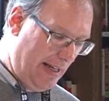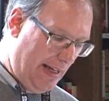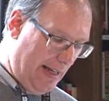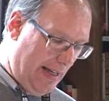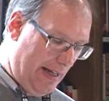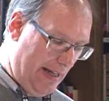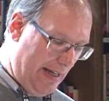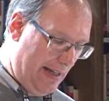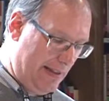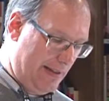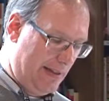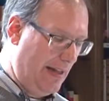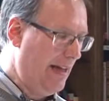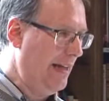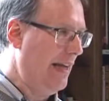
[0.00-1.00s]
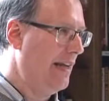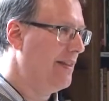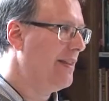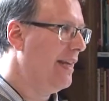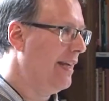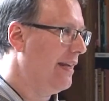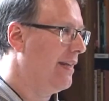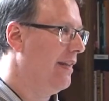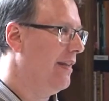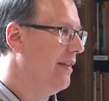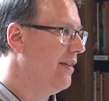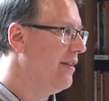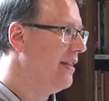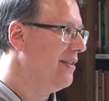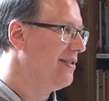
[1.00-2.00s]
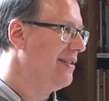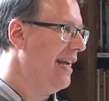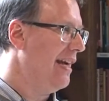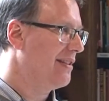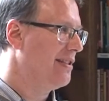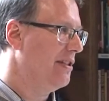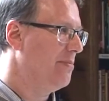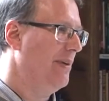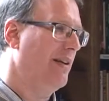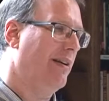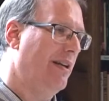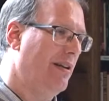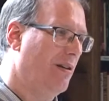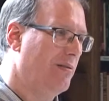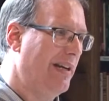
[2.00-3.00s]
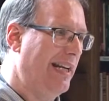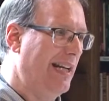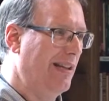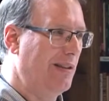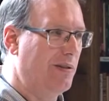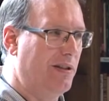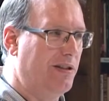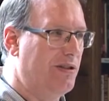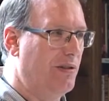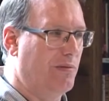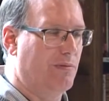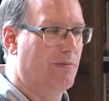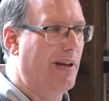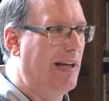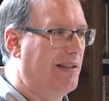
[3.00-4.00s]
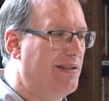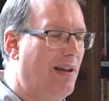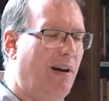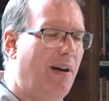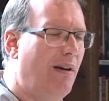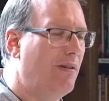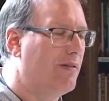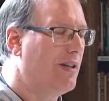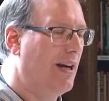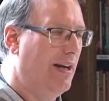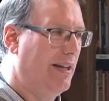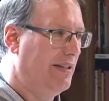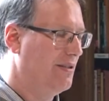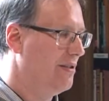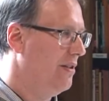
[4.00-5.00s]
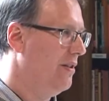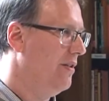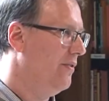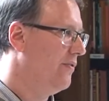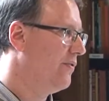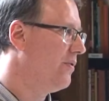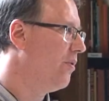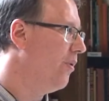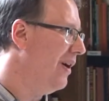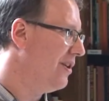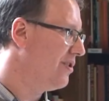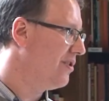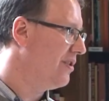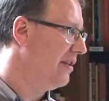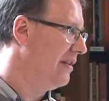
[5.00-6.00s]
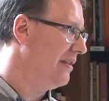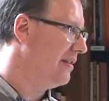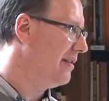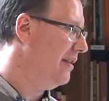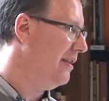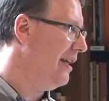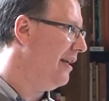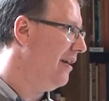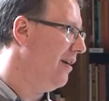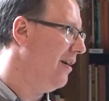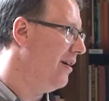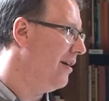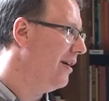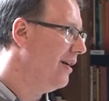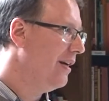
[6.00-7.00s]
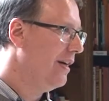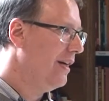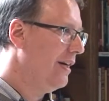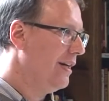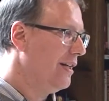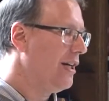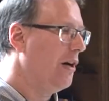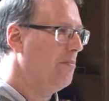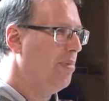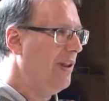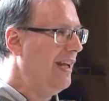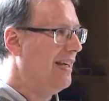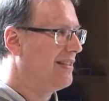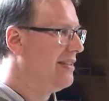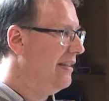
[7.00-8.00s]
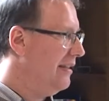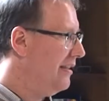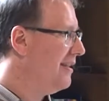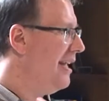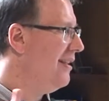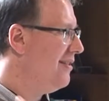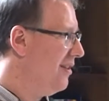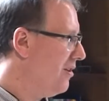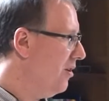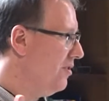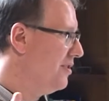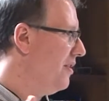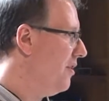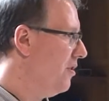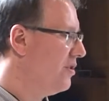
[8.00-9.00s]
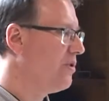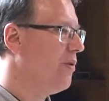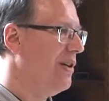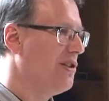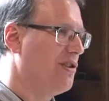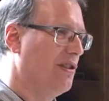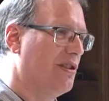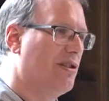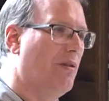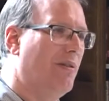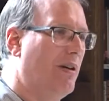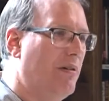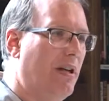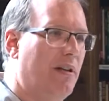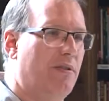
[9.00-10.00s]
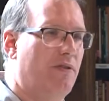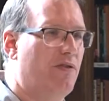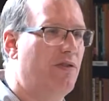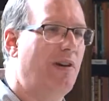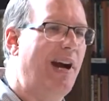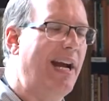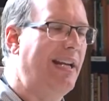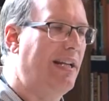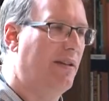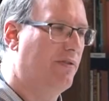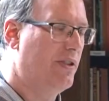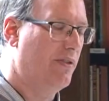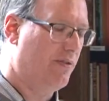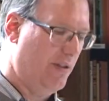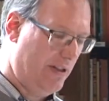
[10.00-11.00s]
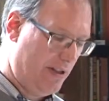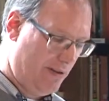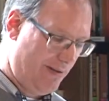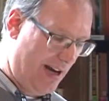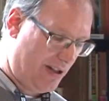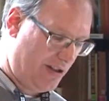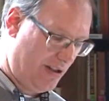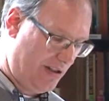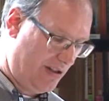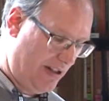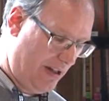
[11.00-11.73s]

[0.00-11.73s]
And I think these texts, as Marion already alluded to, raise all kinds of questions that are complex, and the tentacles of those questions go out in a variety of different directions.